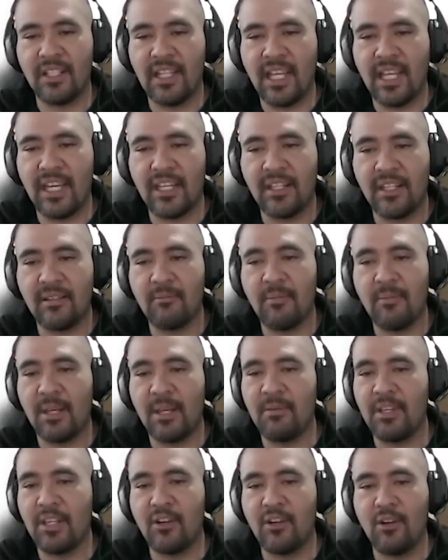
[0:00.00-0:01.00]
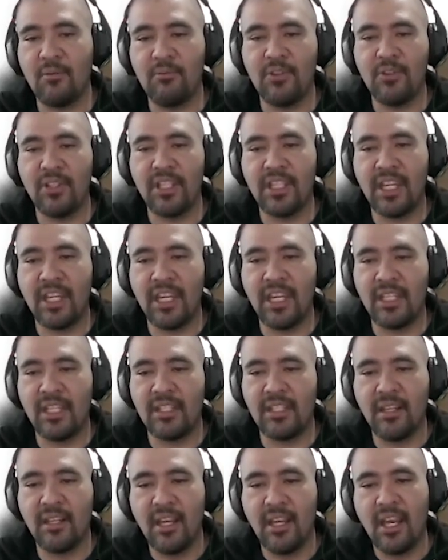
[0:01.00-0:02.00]
like maybe
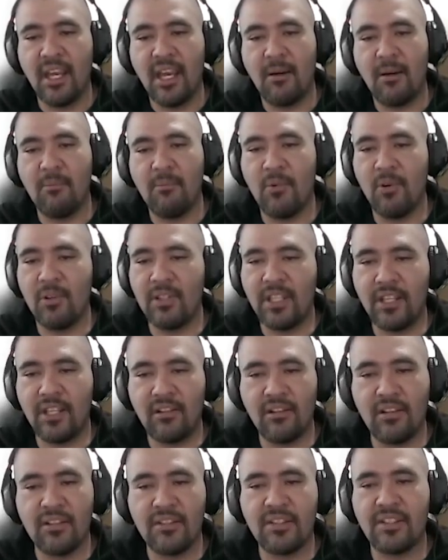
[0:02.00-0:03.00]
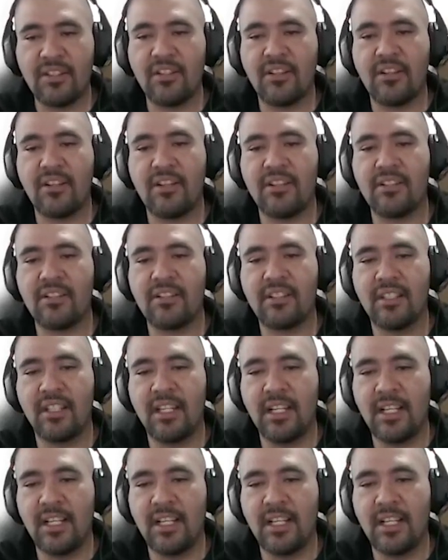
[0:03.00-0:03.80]
communicate multi-clusters,